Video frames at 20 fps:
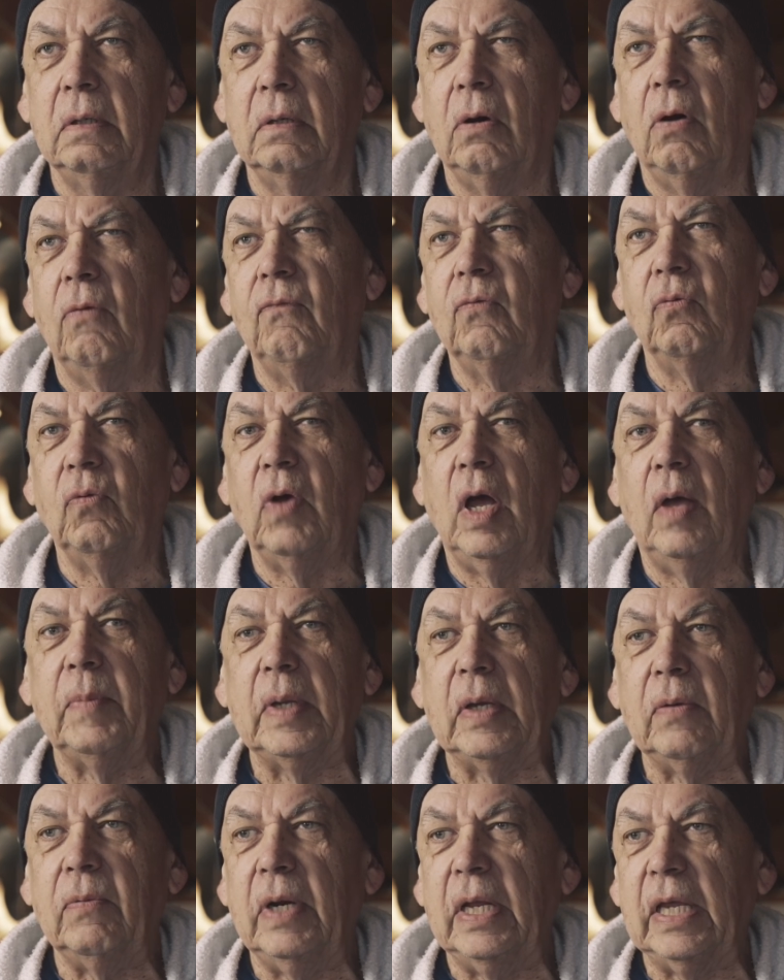
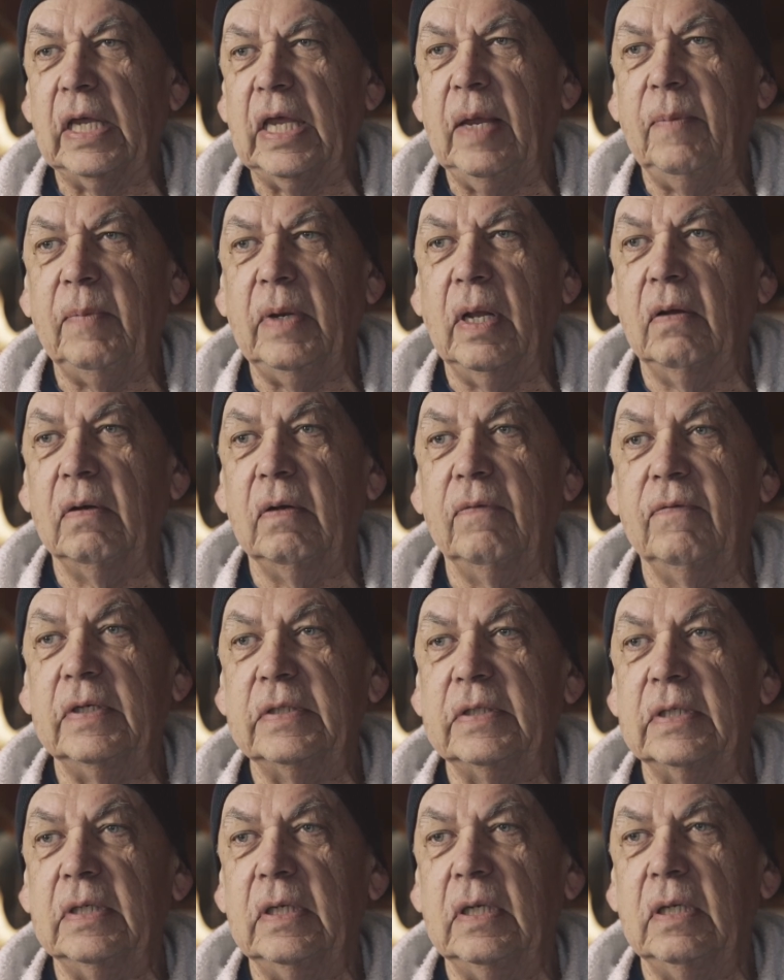overwhelming when I came down to
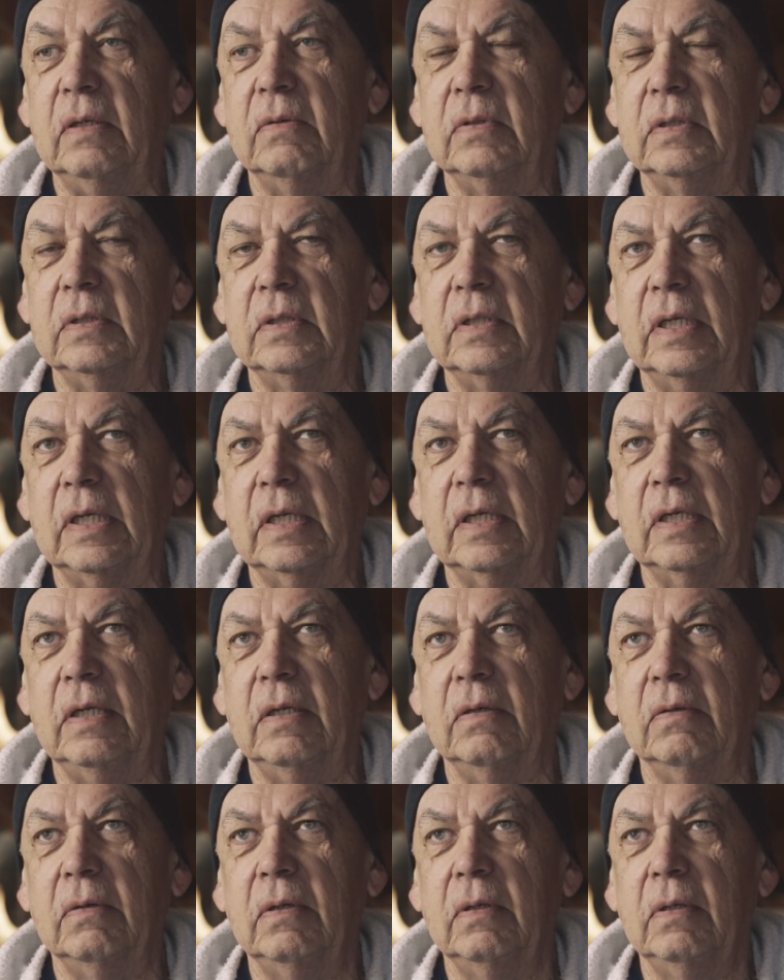visit. It was like, you
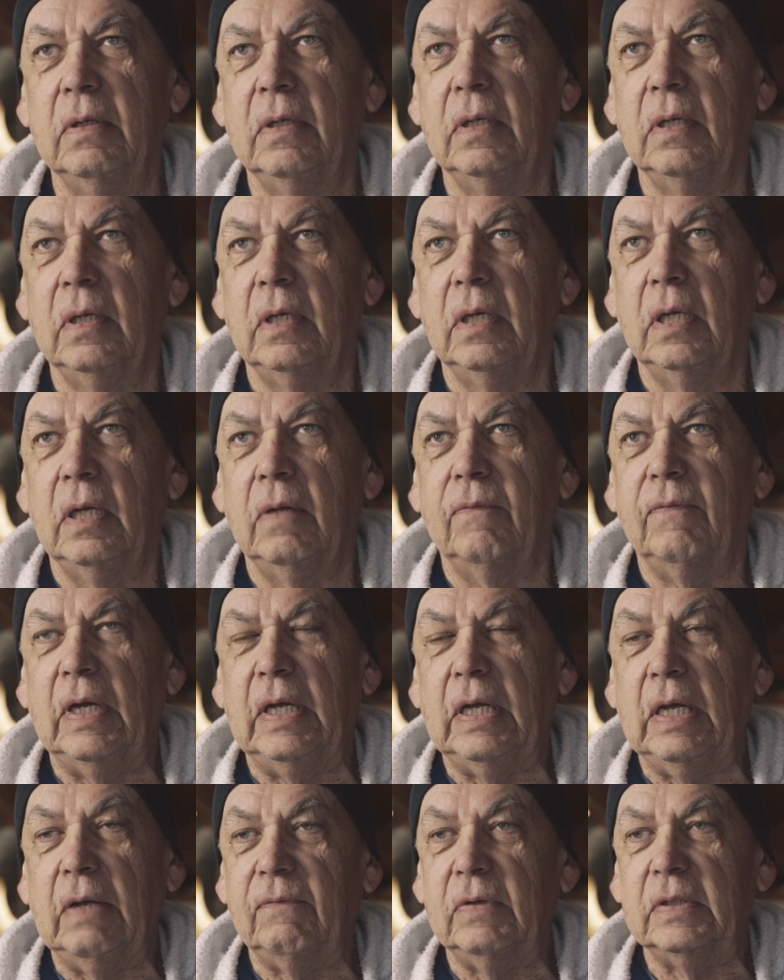know, if
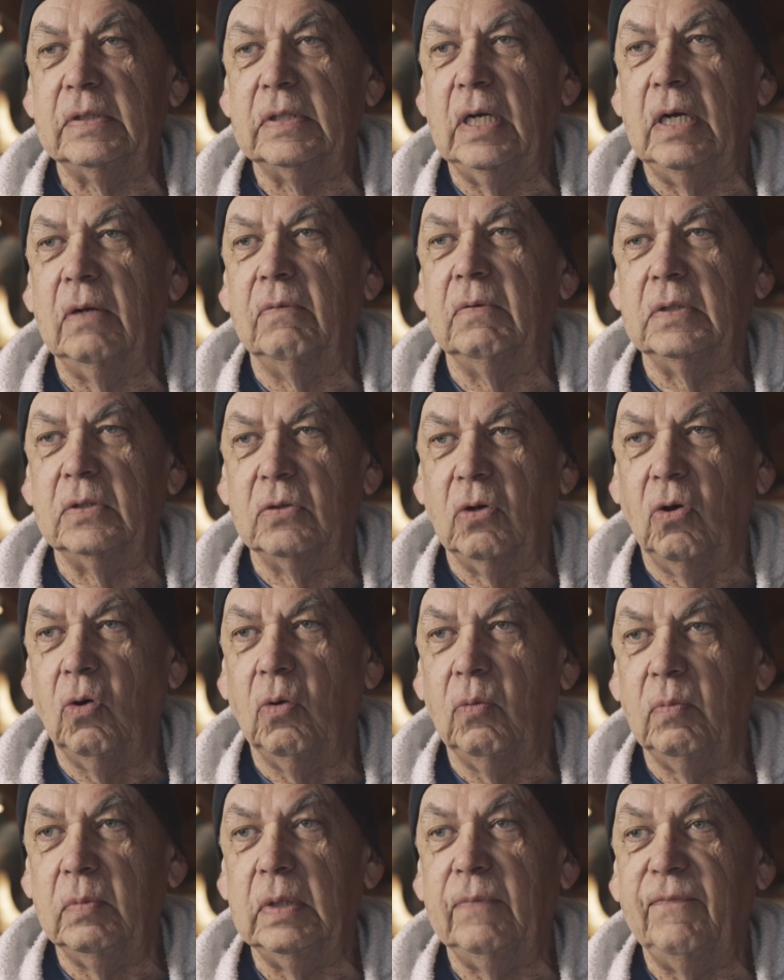I ever said I was
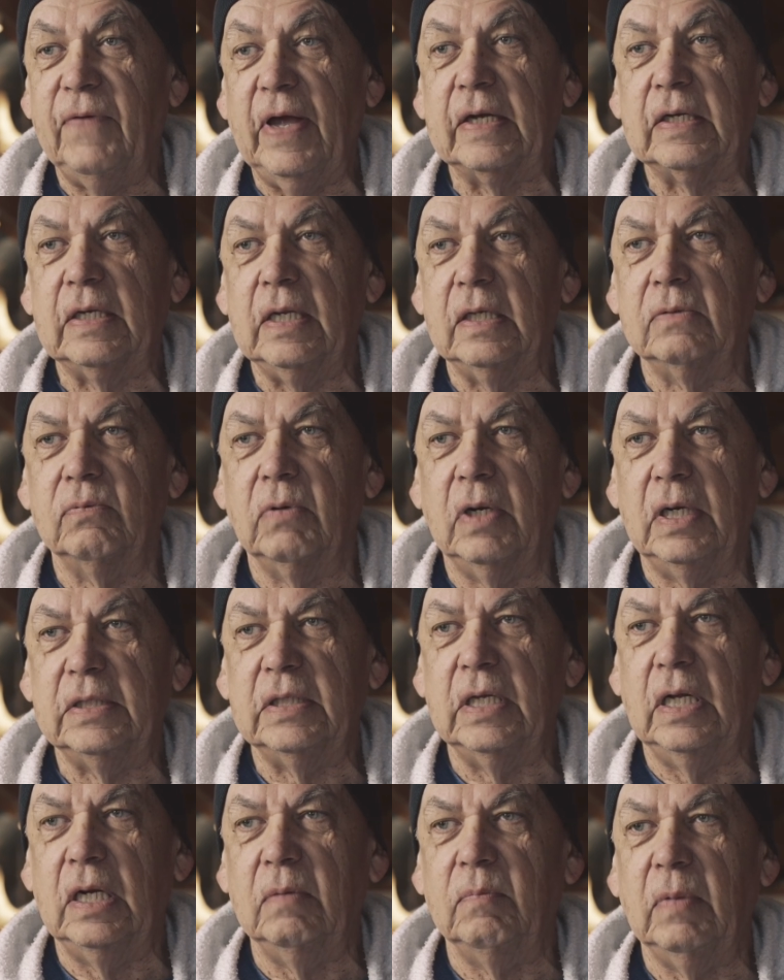home, in fact, that's what I
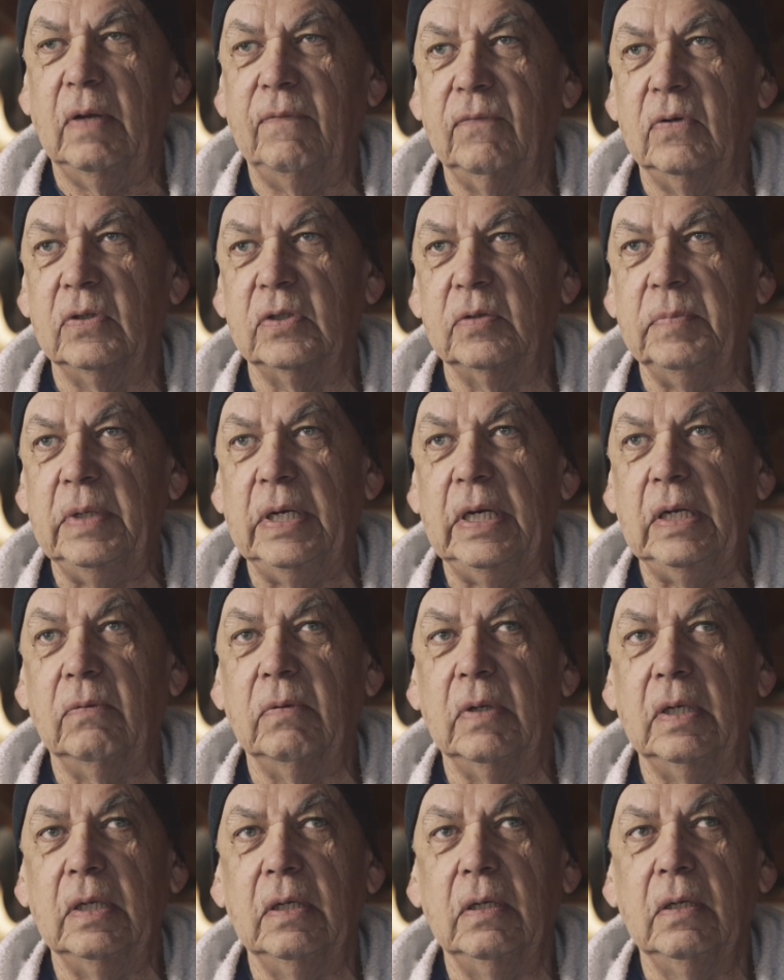said at my first
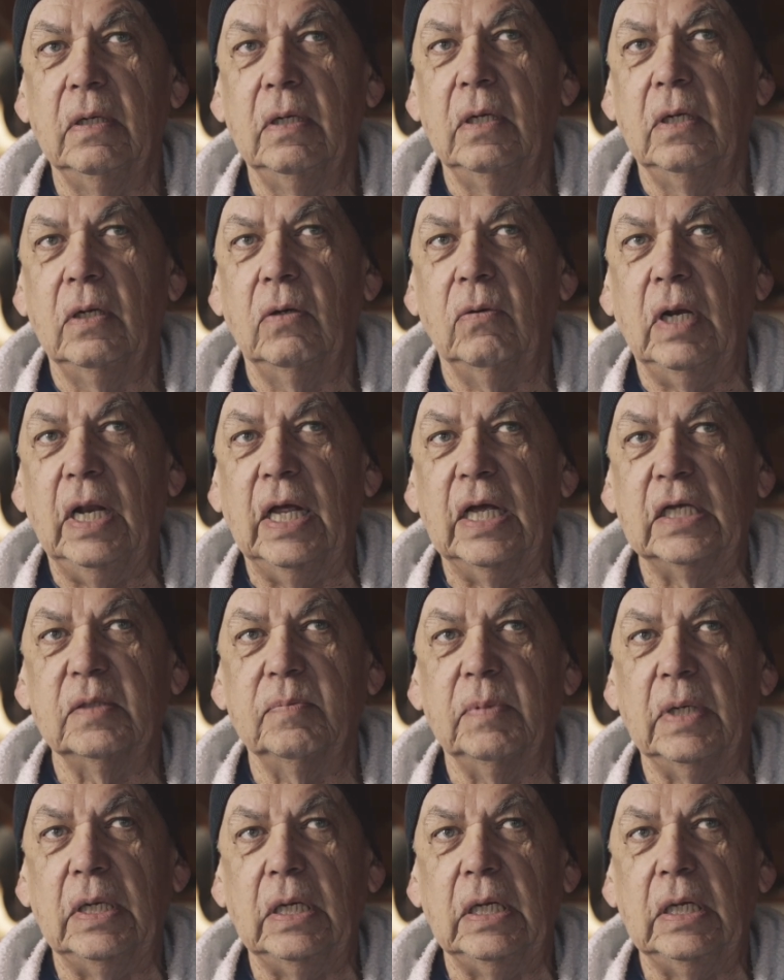meeting when asked
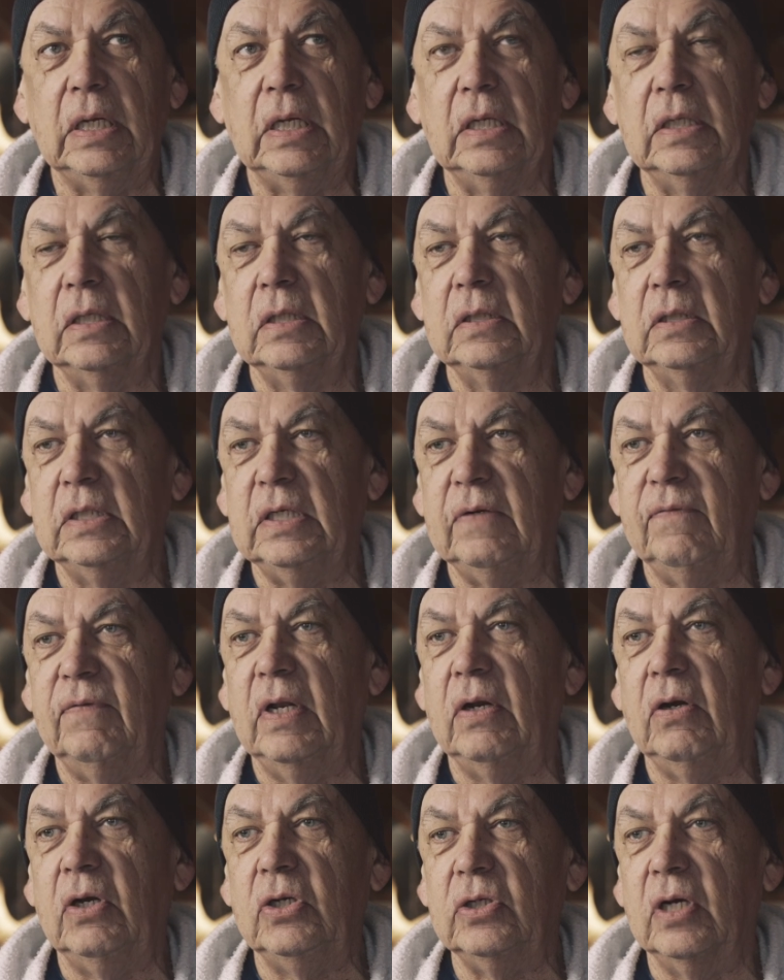by Chief
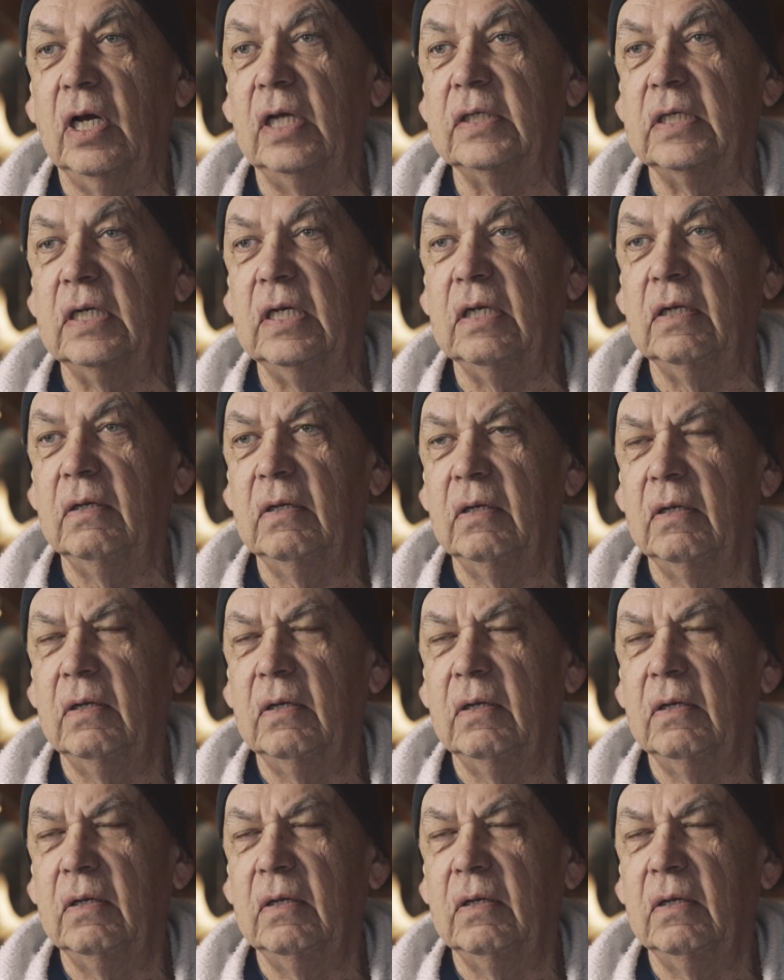Larry Johnson,